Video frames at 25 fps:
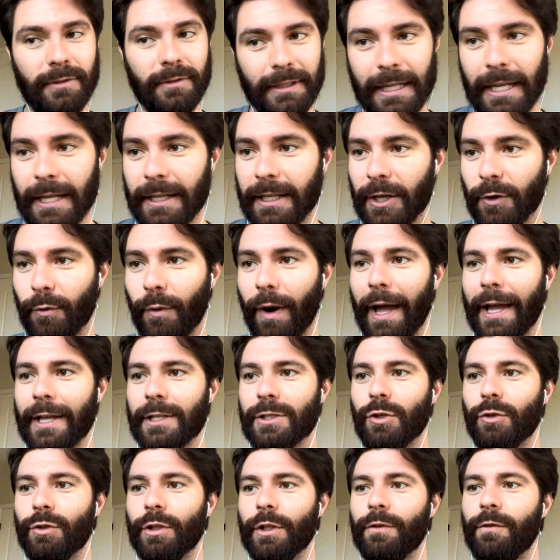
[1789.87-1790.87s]
Kiki
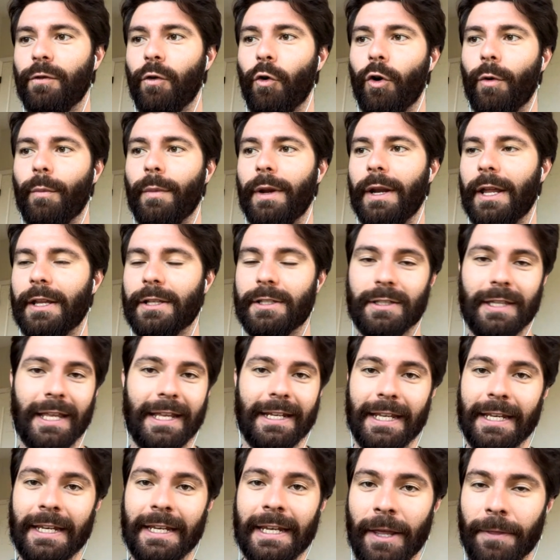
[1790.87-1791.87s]
Rice only four minutes. They didn't